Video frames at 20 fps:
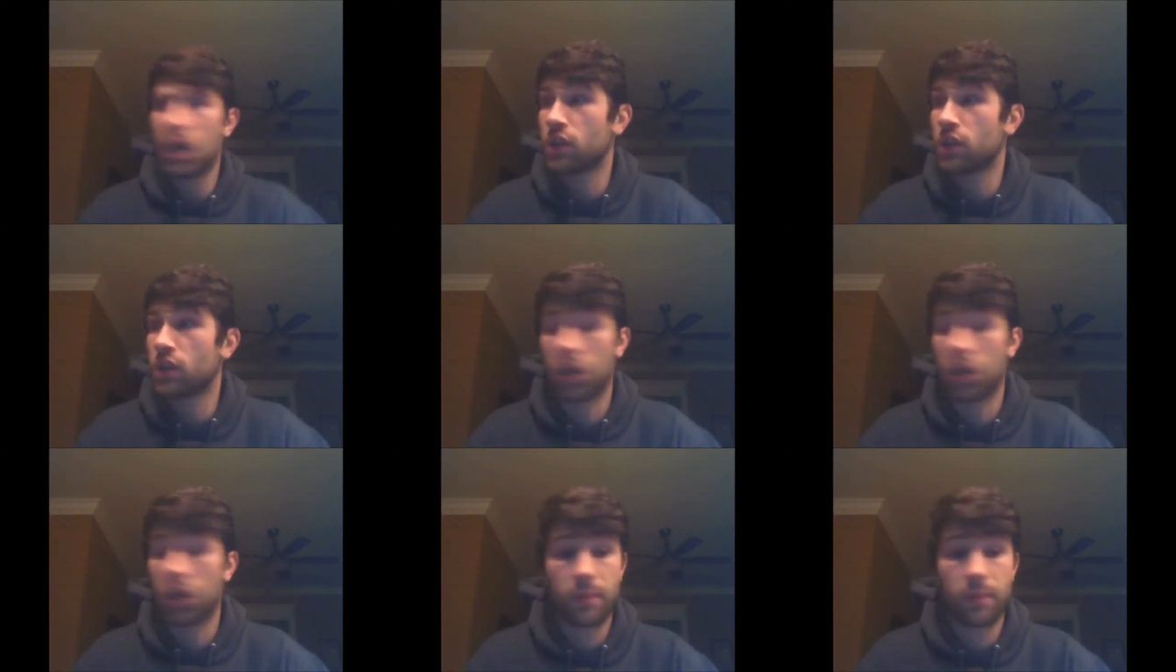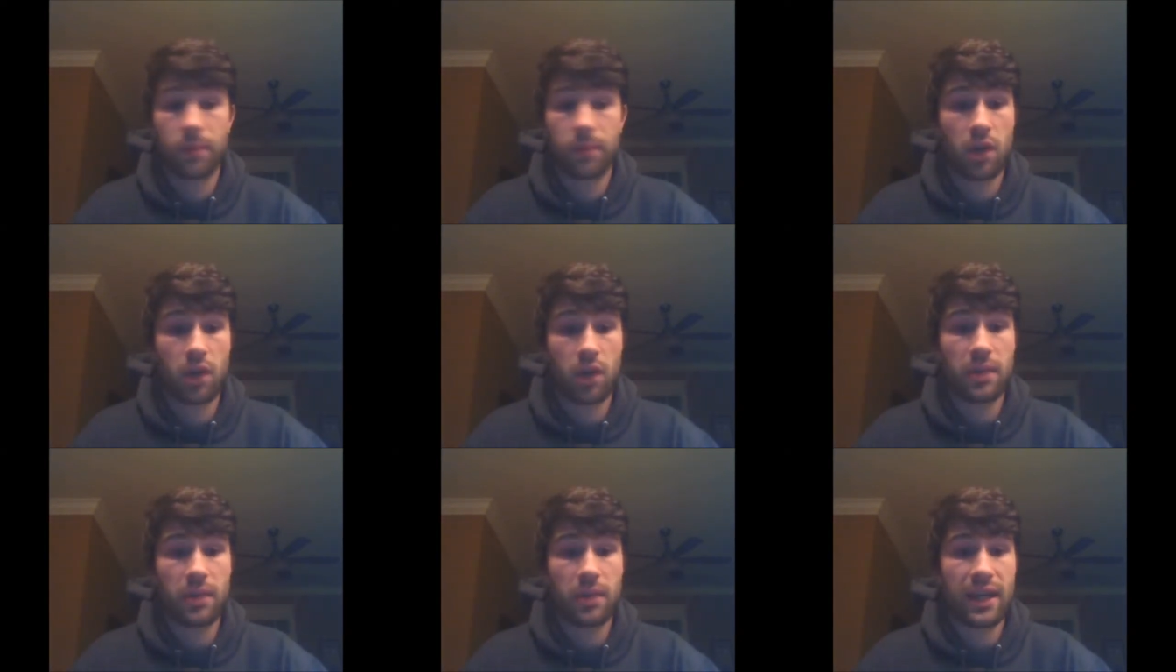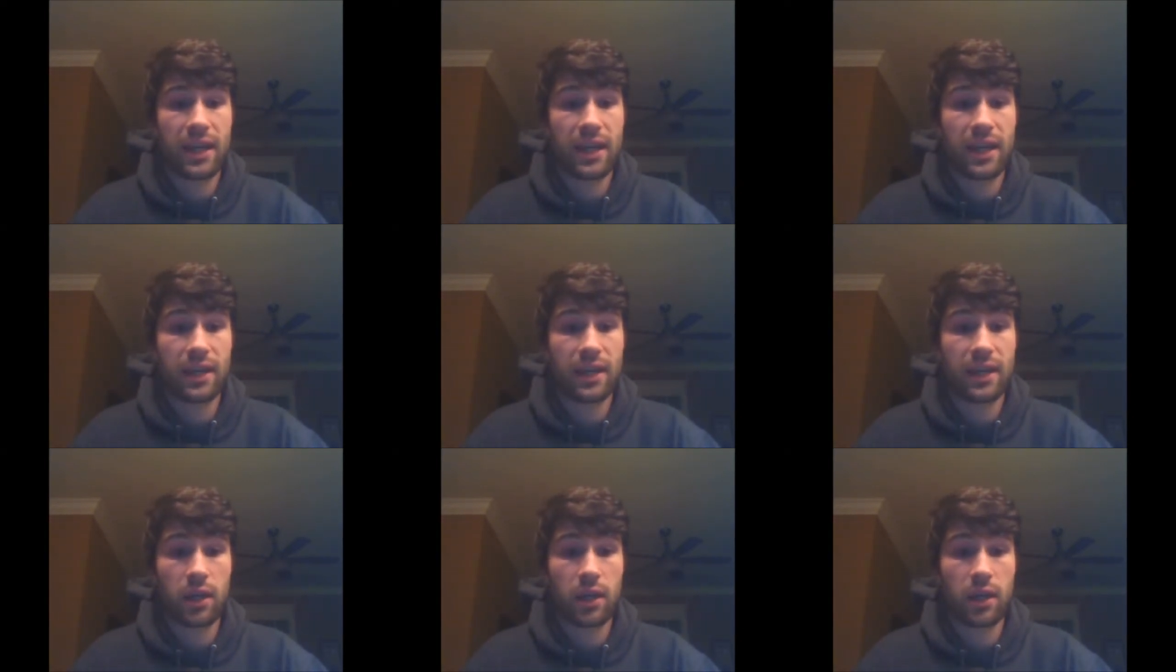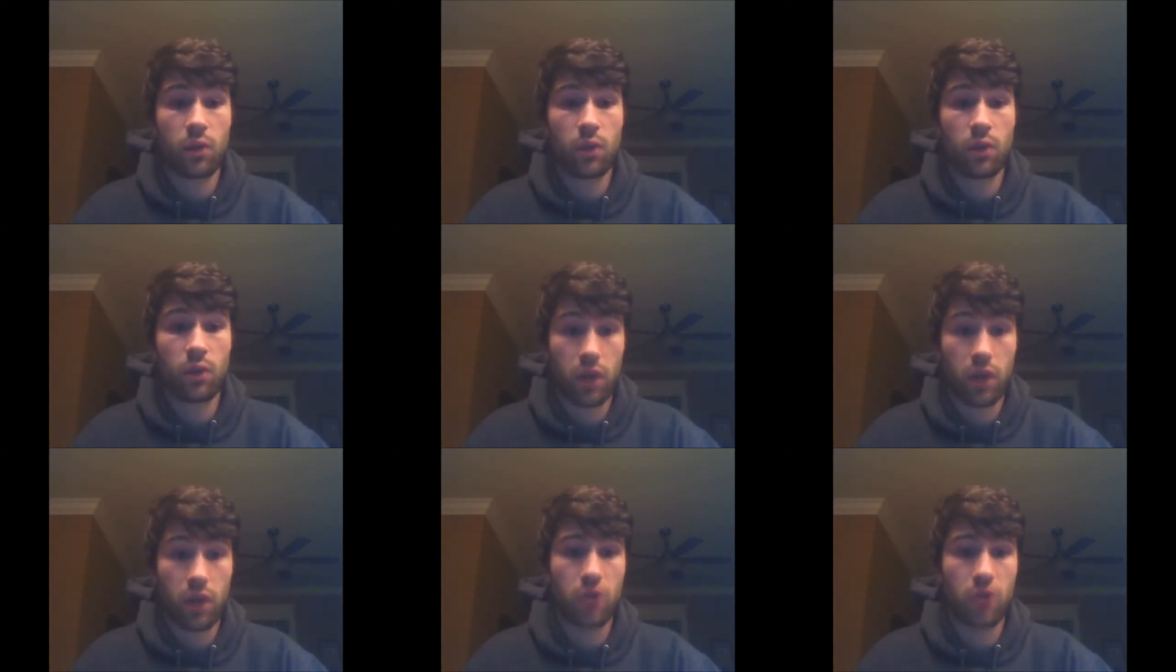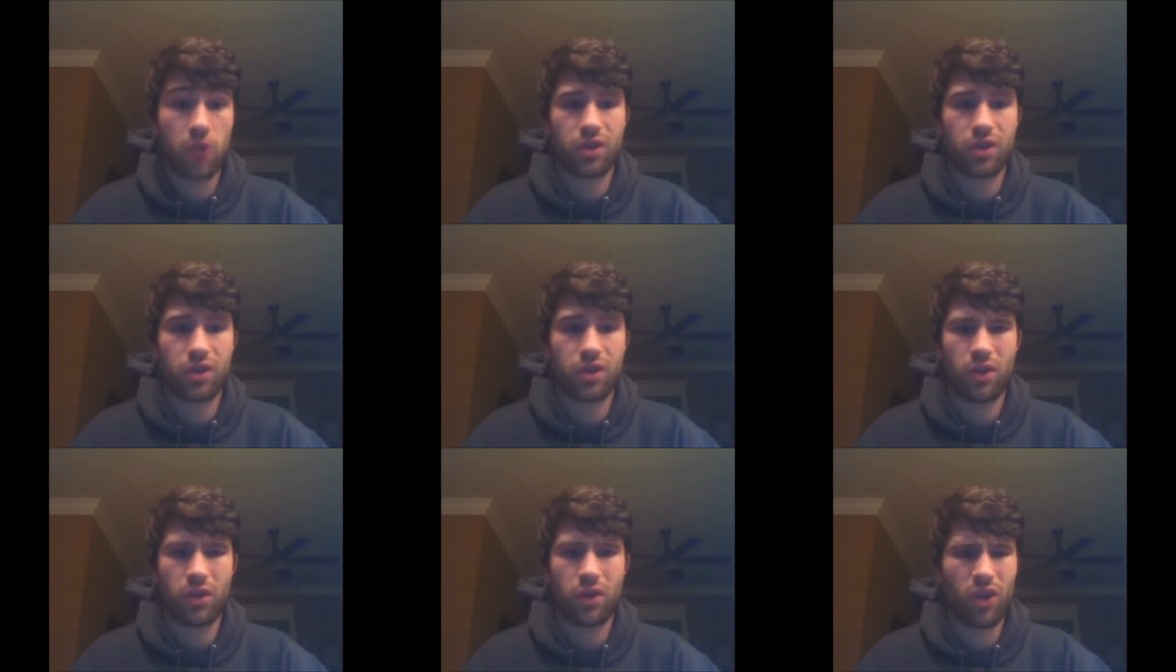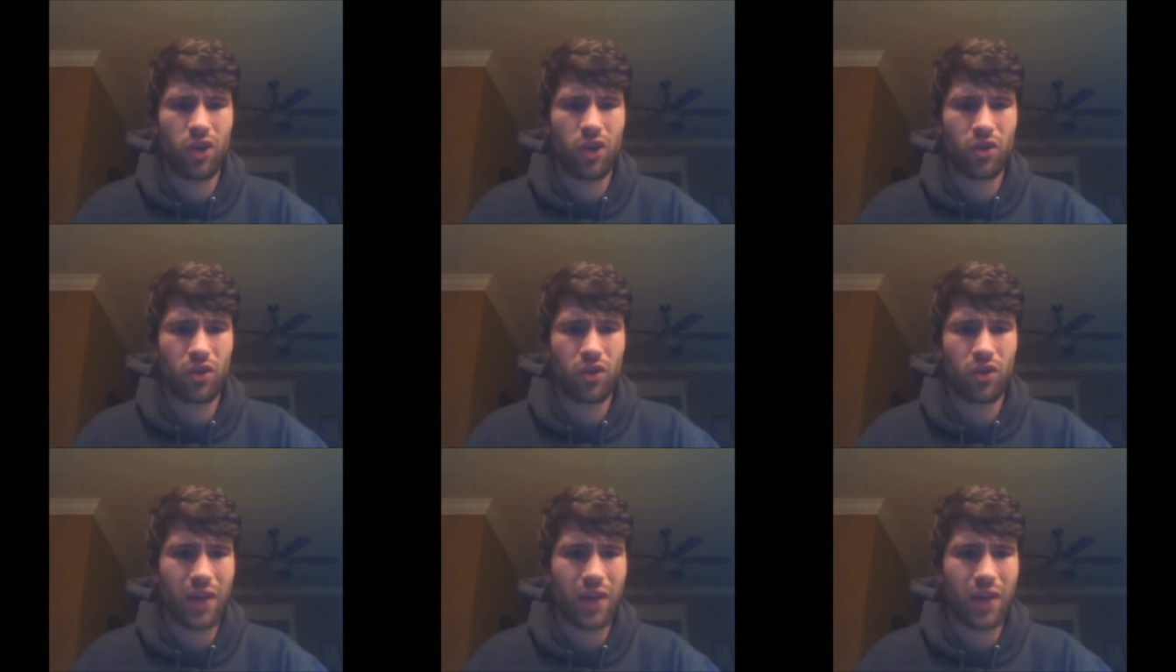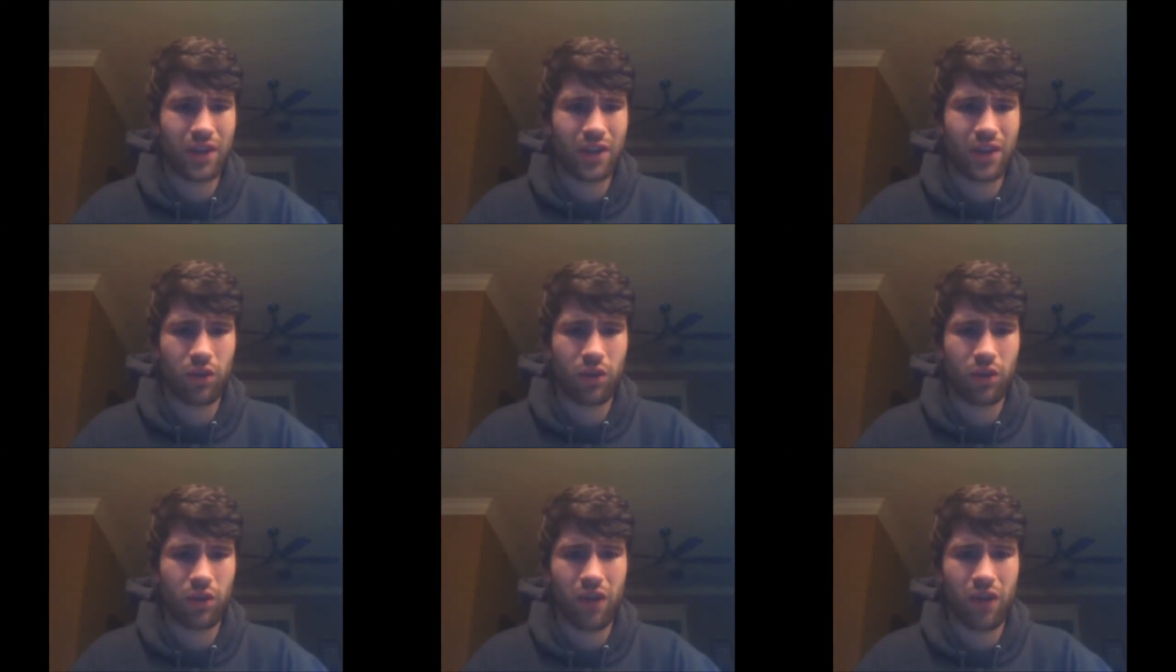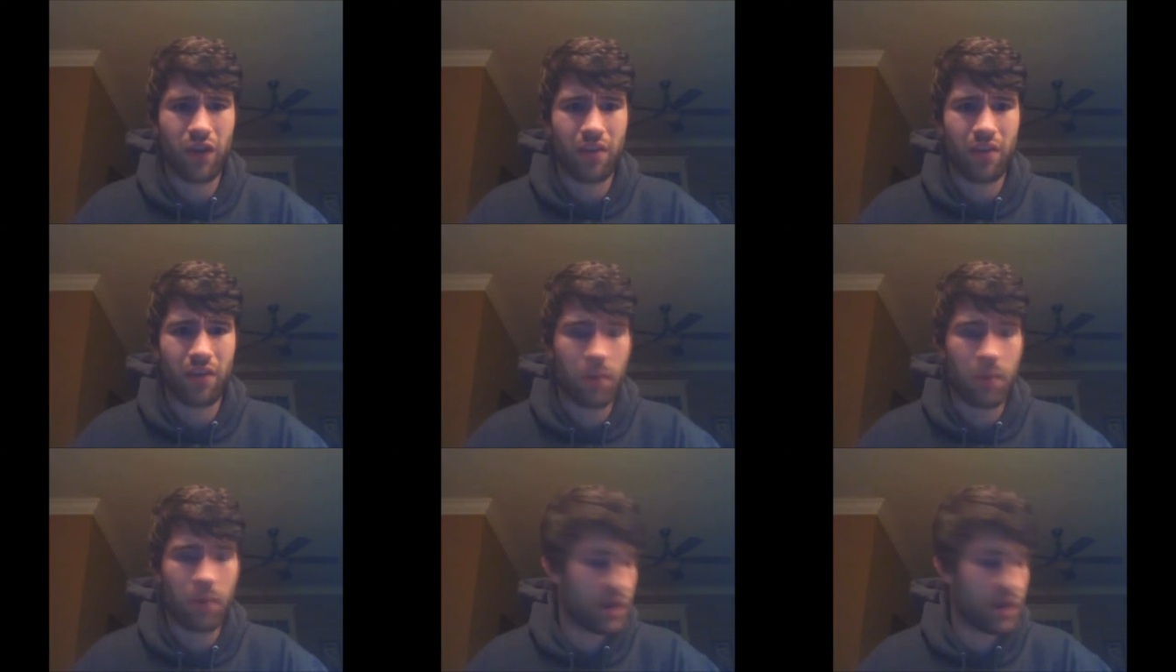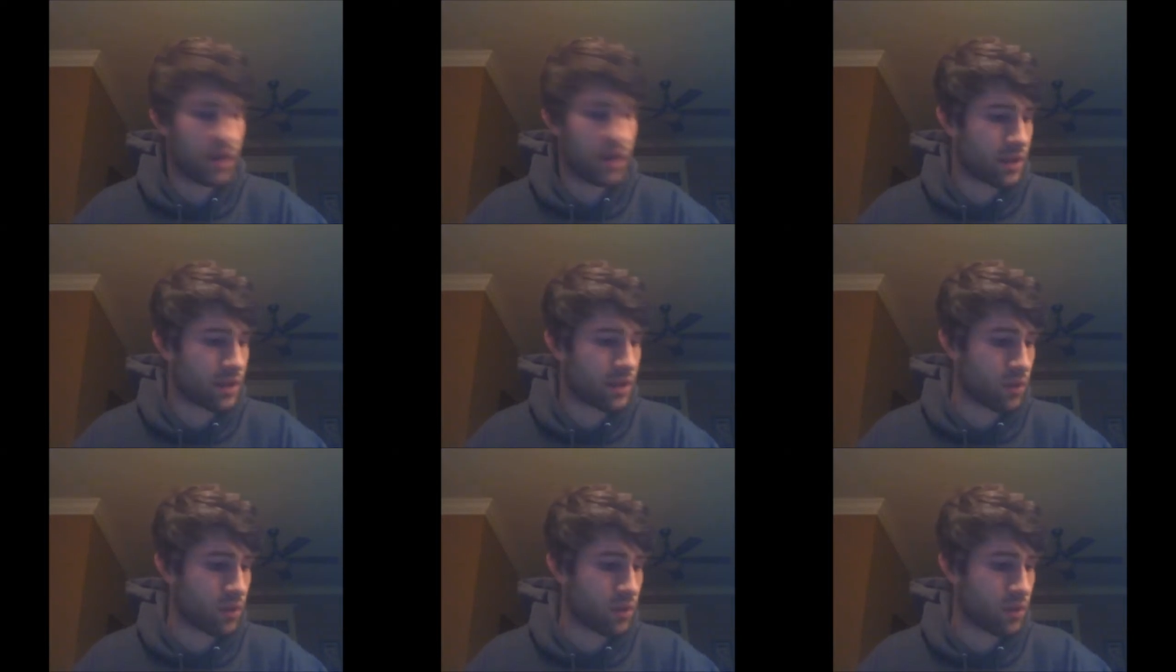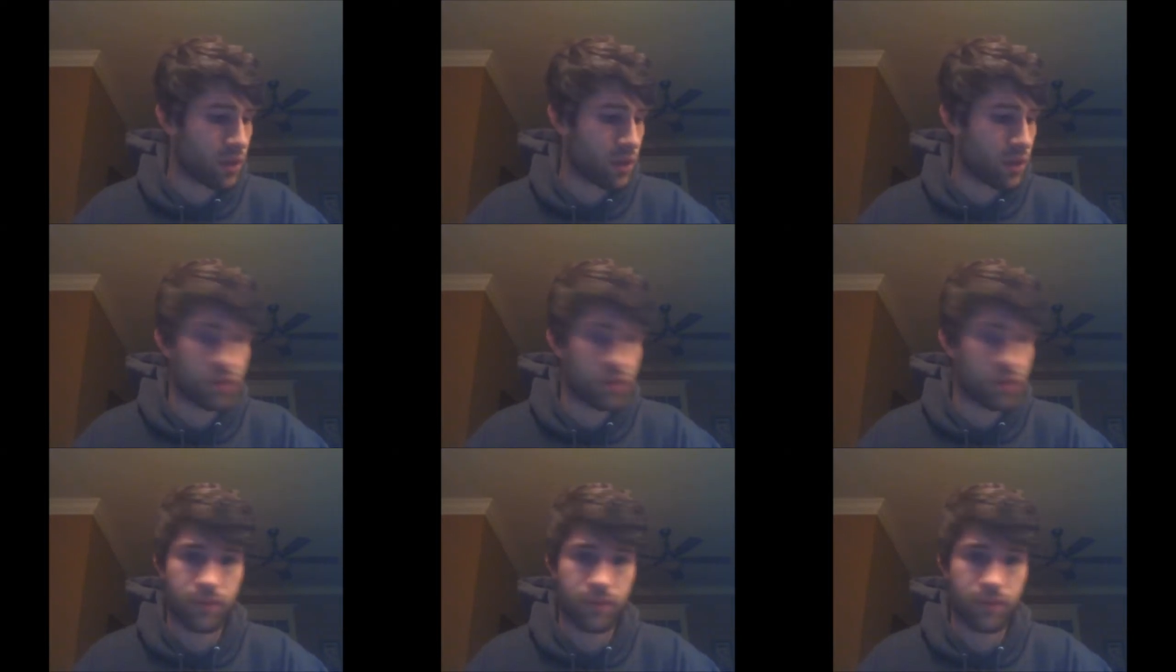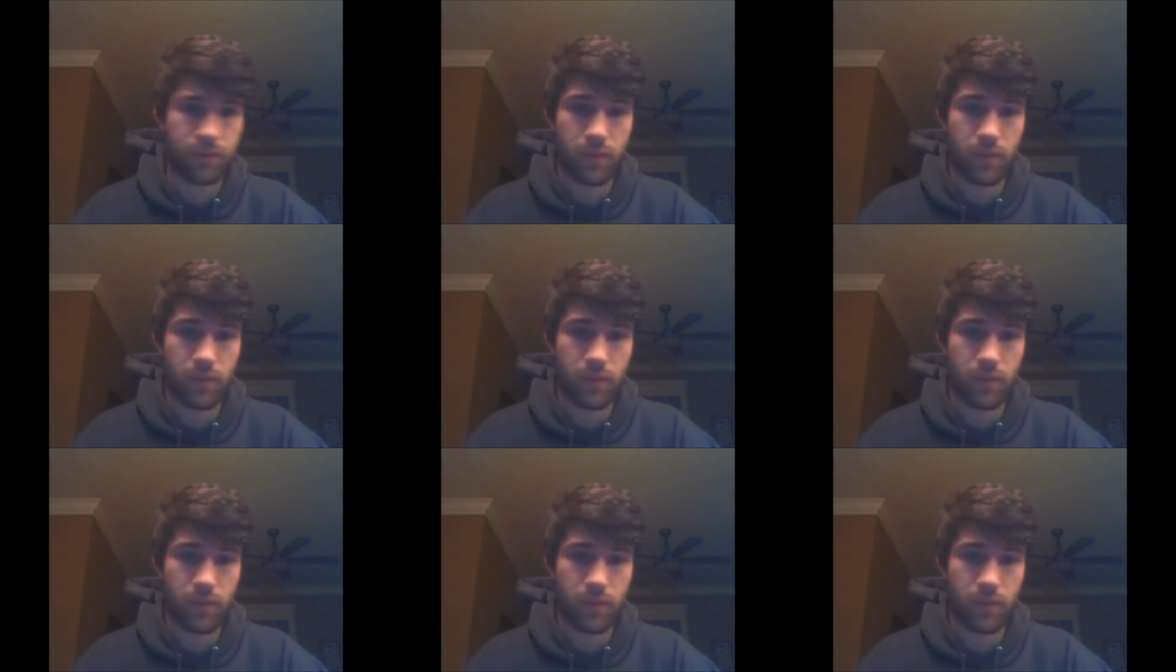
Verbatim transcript: so gonna be getting one of those soon those are only like 25 bucks which are